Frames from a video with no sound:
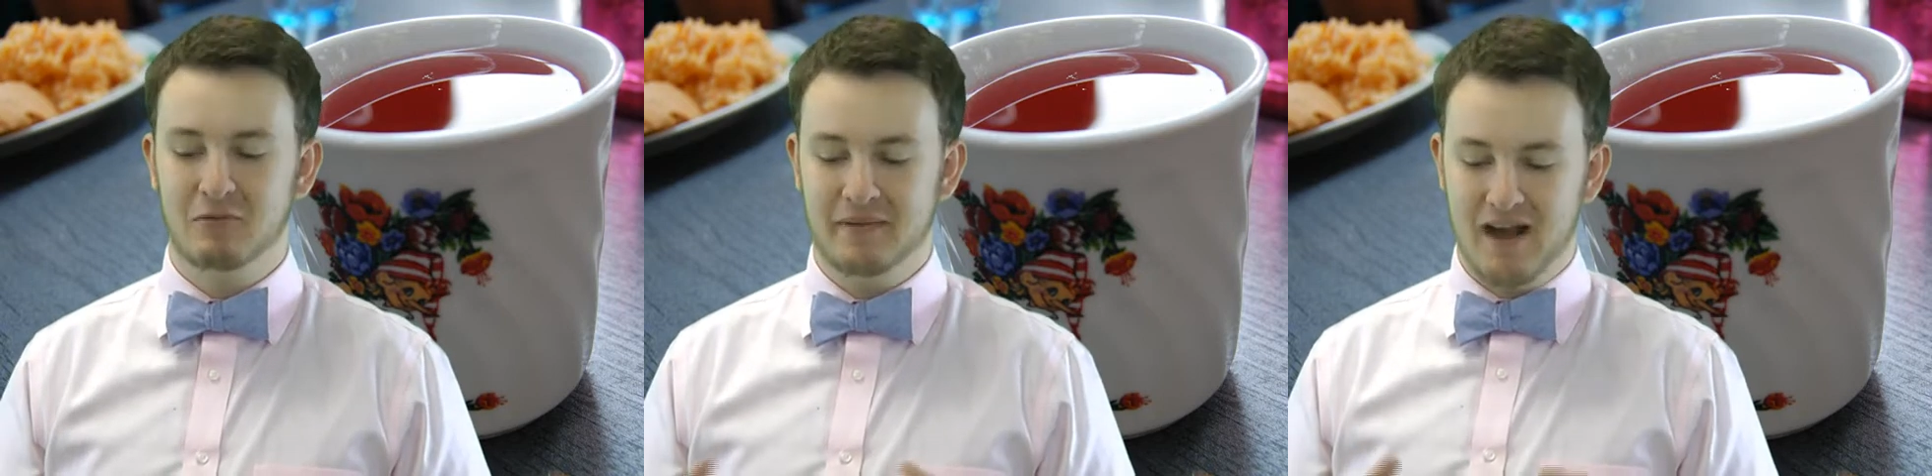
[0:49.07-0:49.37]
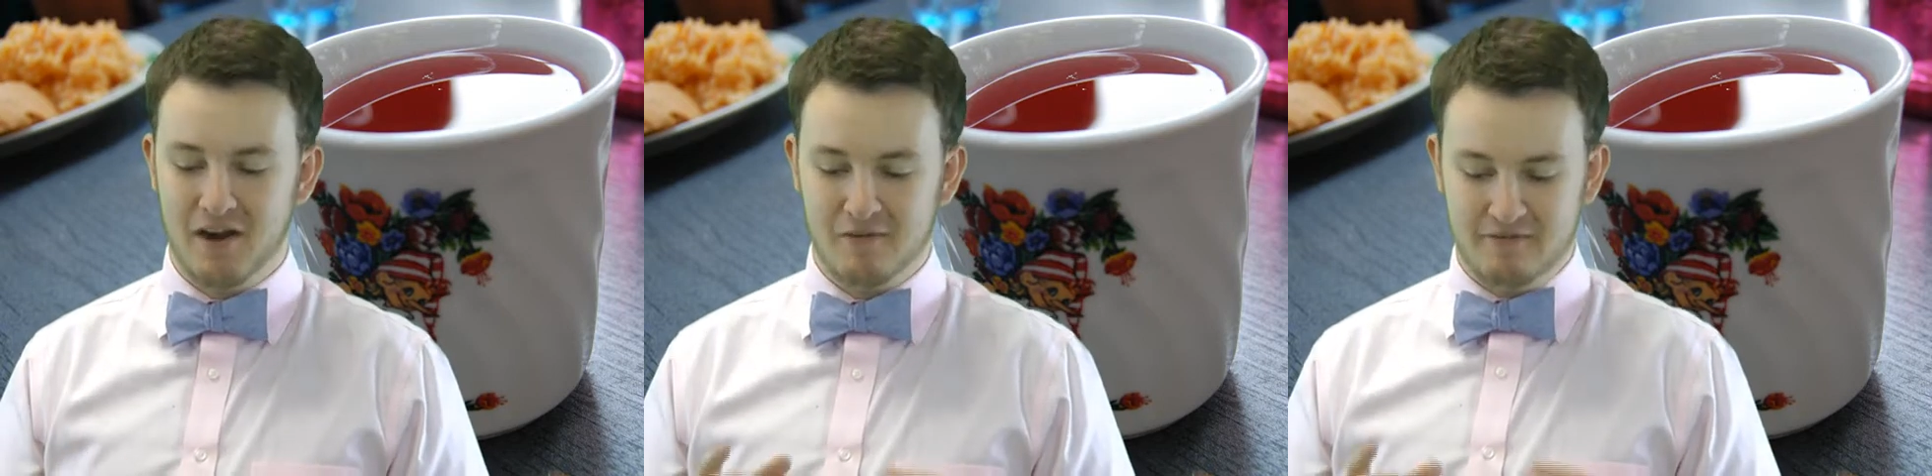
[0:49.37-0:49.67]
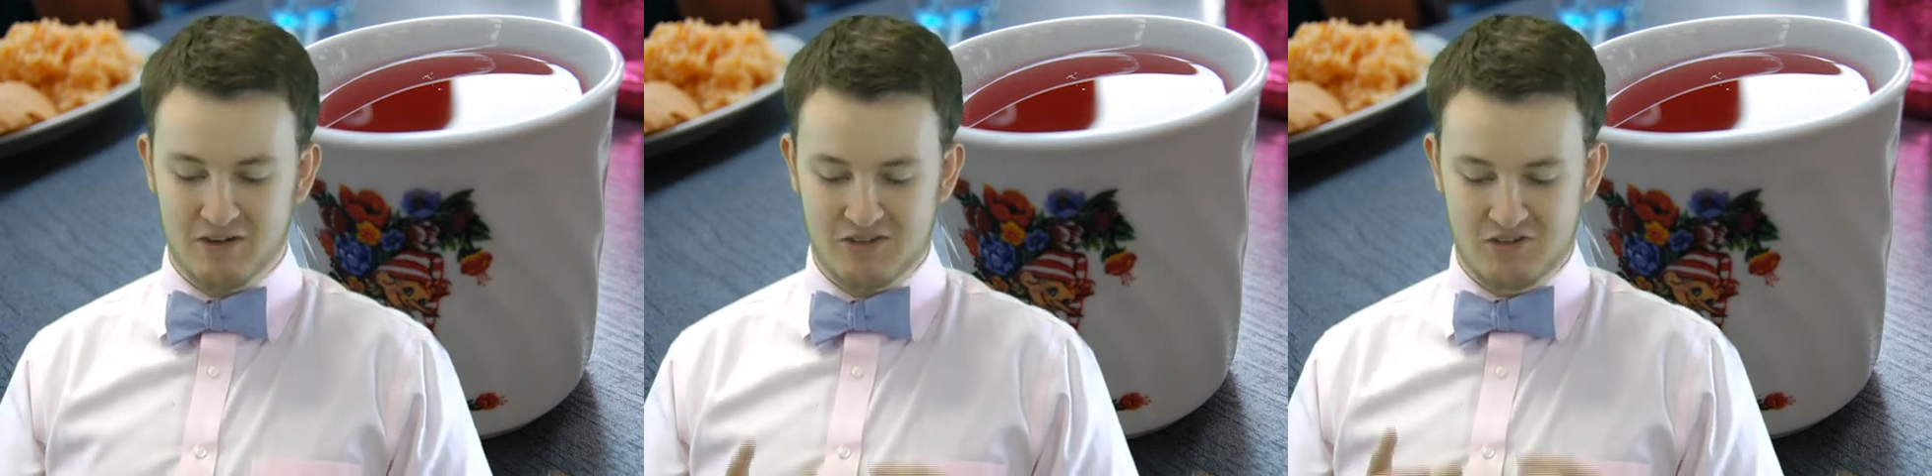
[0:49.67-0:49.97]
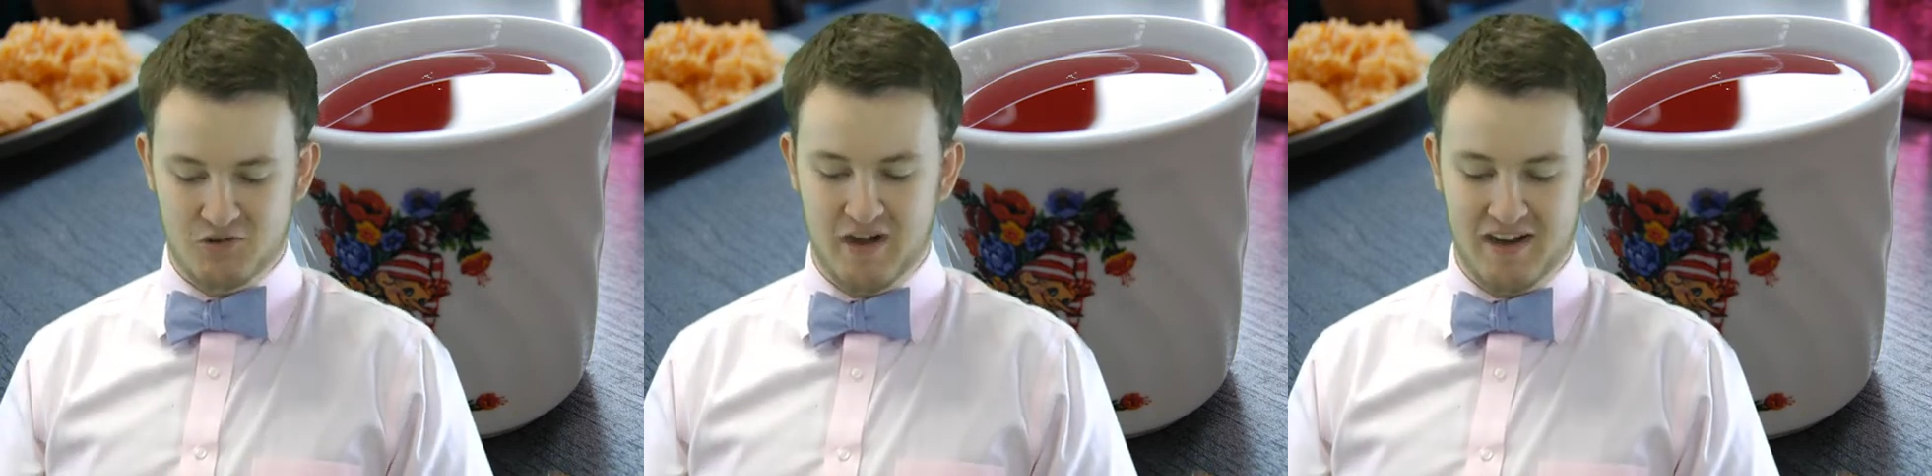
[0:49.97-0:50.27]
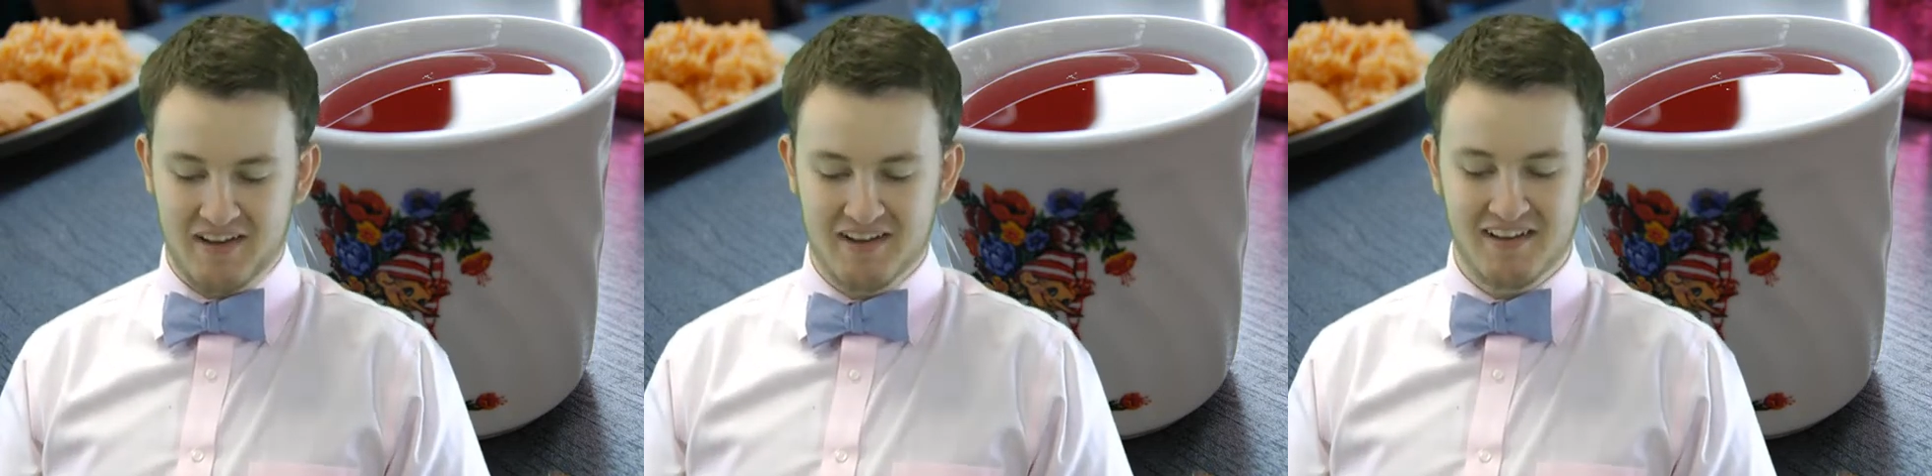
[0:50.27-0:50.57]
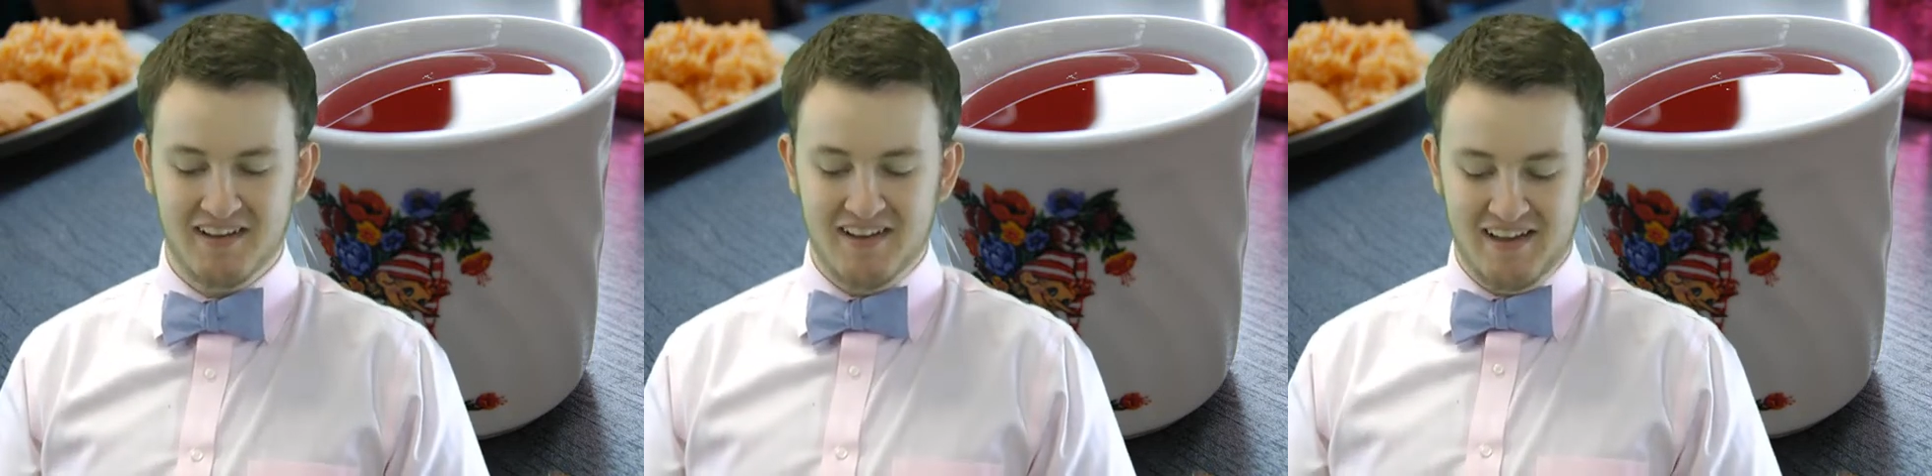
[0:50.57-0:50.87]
When we got our first drink